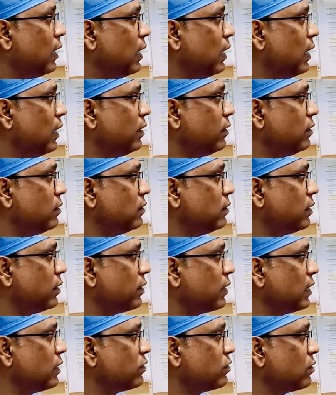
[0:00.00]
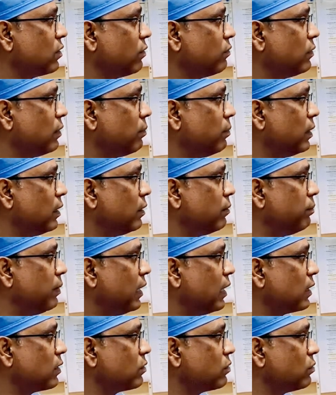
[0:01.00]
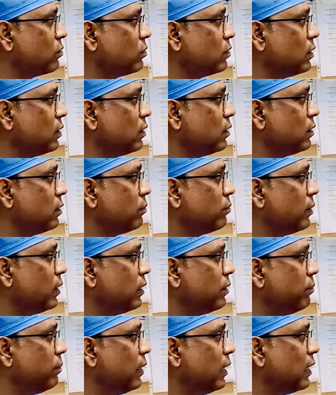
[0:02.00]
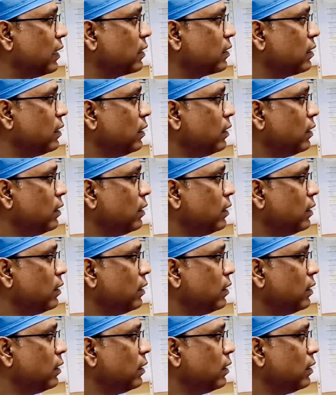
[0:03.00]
and the rest of the blood back to the blood bank